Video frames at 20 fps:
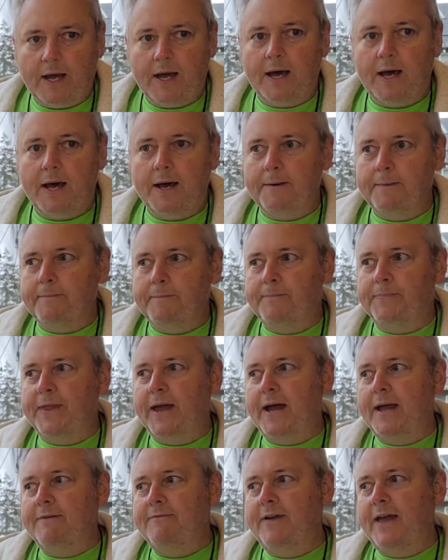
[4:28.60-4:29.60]

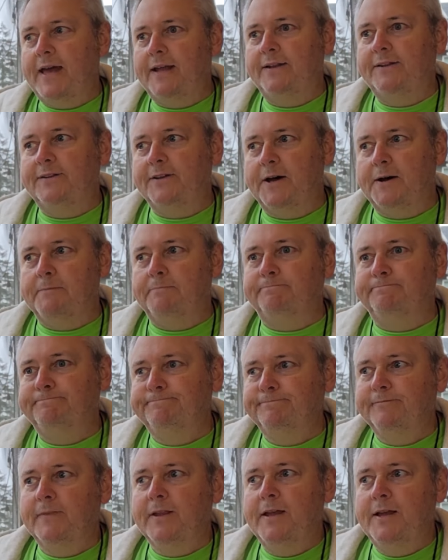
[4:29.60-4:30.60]
I've had some,
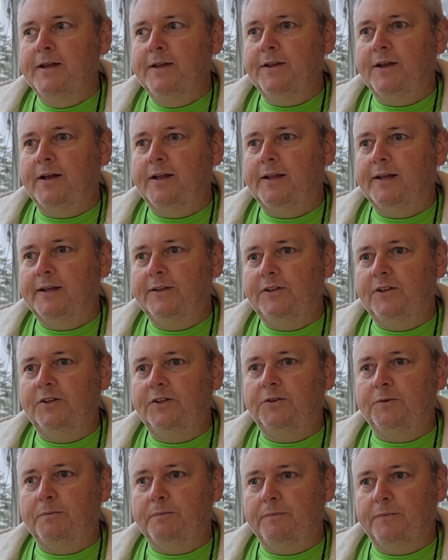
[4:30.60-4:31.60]
like I said,
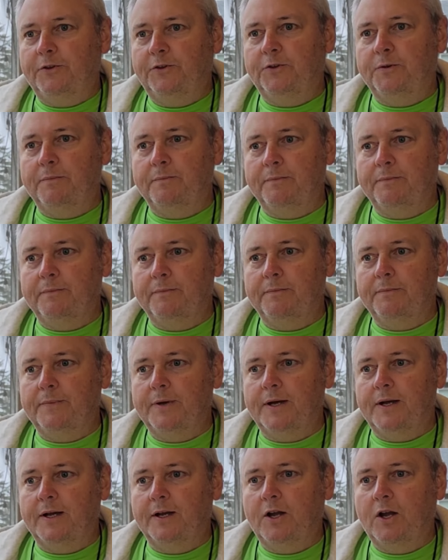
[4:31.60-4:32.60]
some
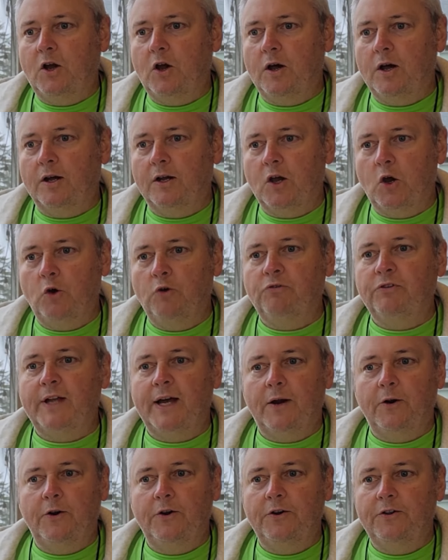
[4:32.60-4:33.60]

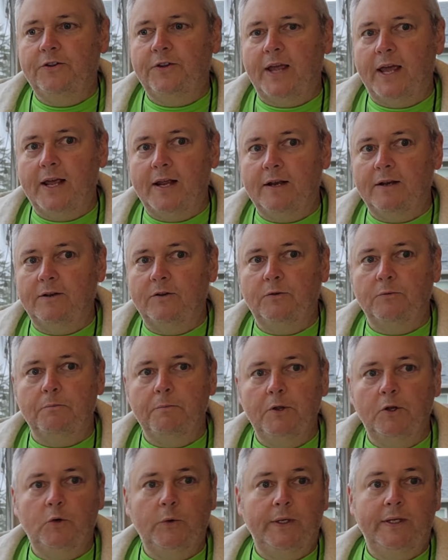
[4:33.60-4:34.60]
coneflowers and
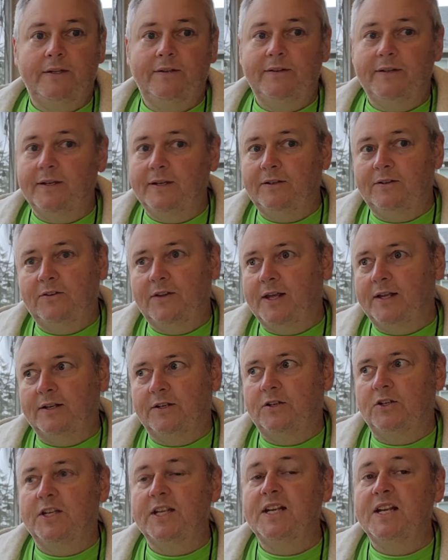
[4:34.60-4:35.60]
milkweed seeds that
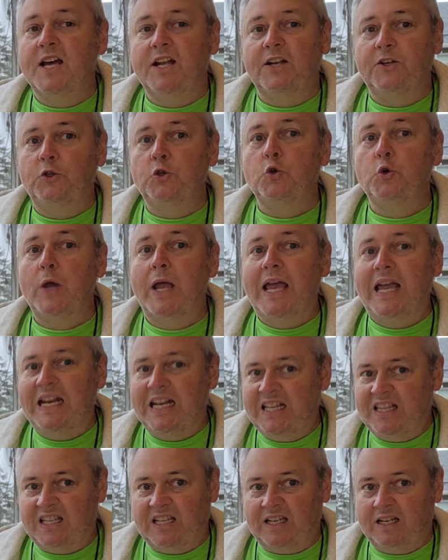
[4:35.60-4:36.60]
did not do
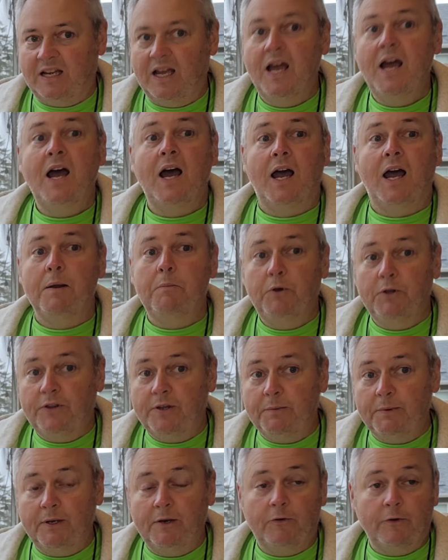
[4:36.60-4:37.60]
anything. I put
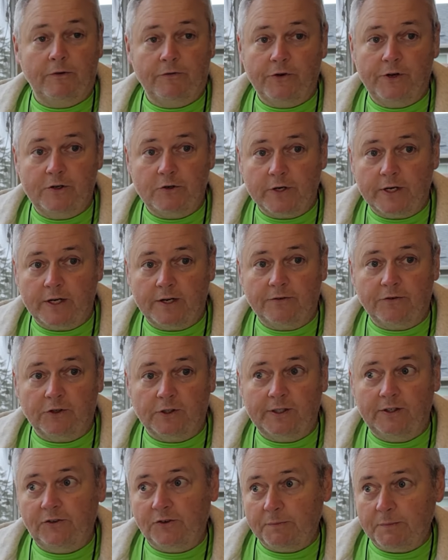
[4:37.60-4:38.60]
them in the refrigerator for
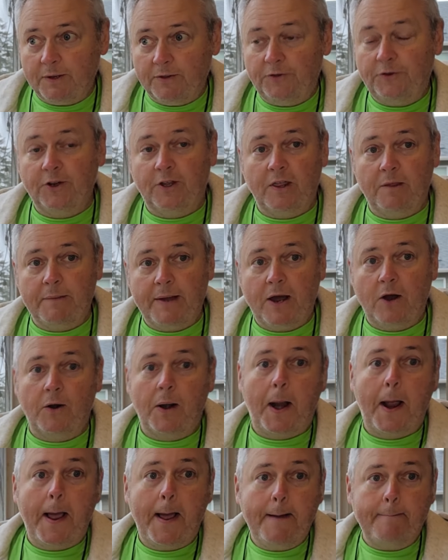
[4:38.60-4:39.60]
at least a month, took them
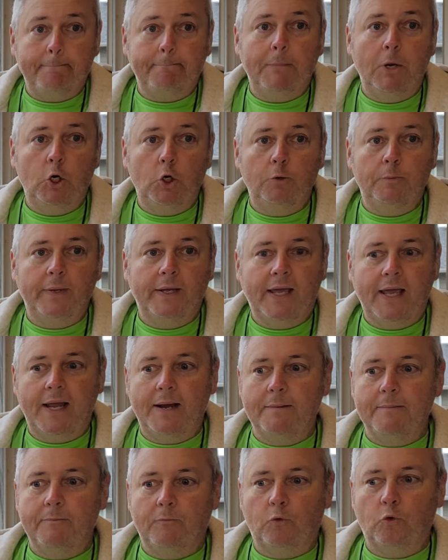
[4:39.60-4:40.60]
out, boom, it
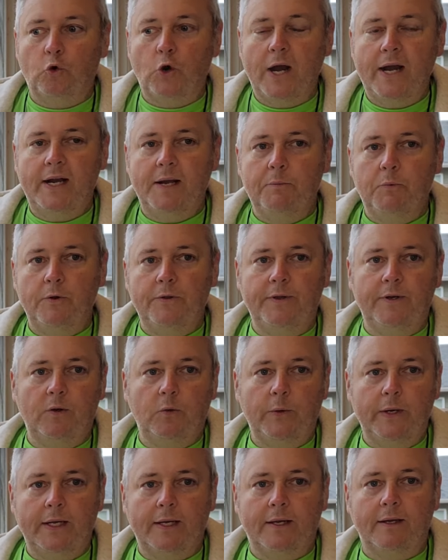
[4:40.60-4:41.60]
came right up within a
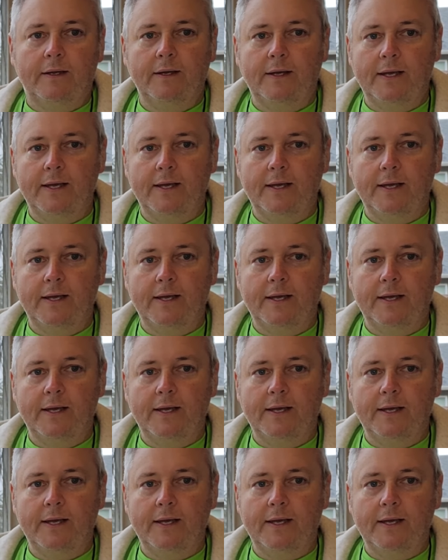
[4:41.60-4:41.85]
week.